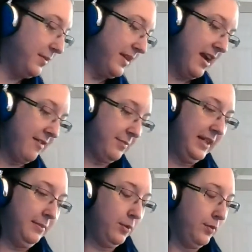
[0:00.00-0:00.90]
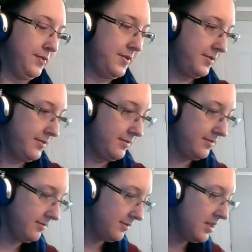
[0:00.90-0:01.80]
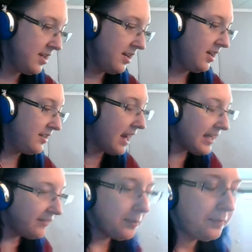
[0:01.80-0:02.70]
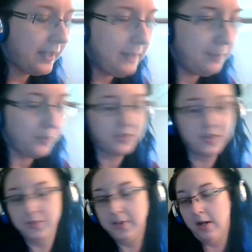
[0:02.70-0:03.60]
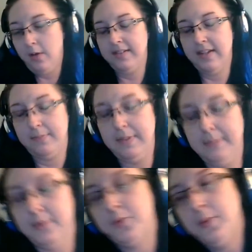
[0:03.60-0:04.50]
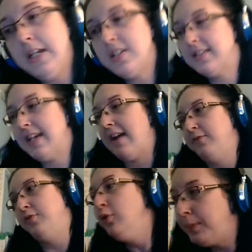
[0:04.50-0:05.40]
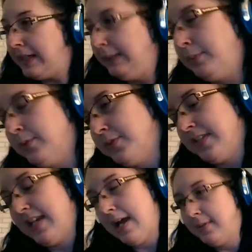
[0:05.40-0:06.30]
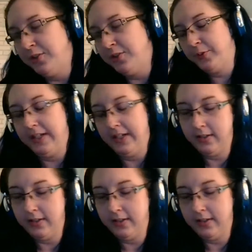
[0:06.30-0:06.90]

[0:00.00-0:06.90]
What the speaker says: we have peoples. Not even peoples, because we always have peoples. We just have new peoples, and I'm intrigued.